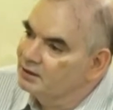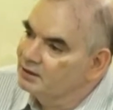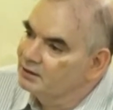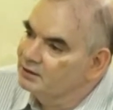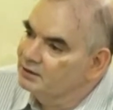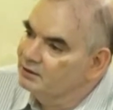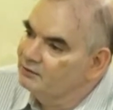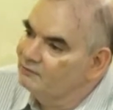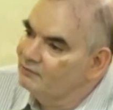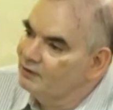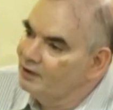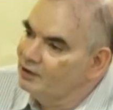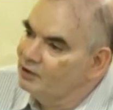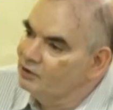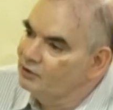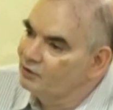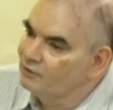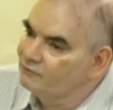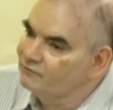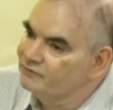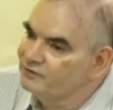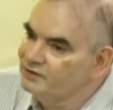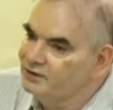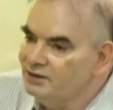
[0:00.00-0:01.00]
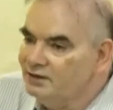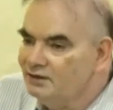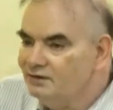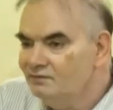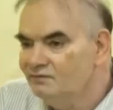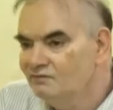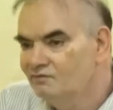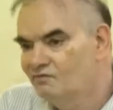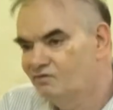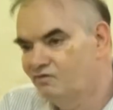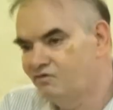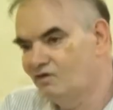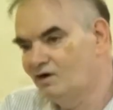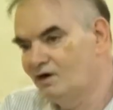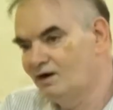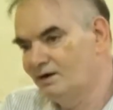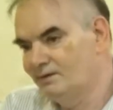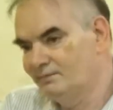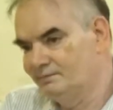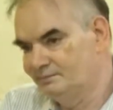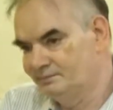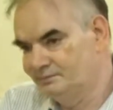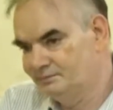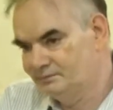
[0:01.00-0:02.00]
the value of the
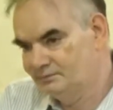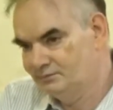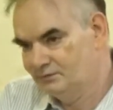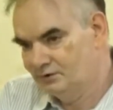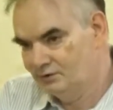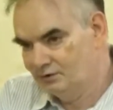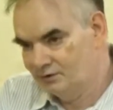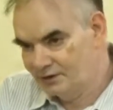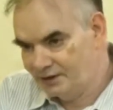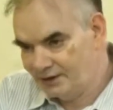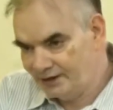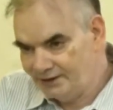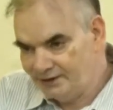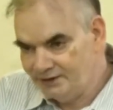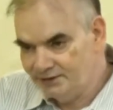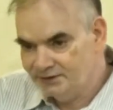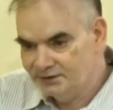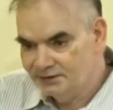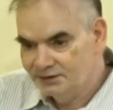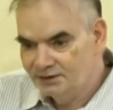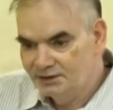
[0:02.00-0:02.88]
firm. All right.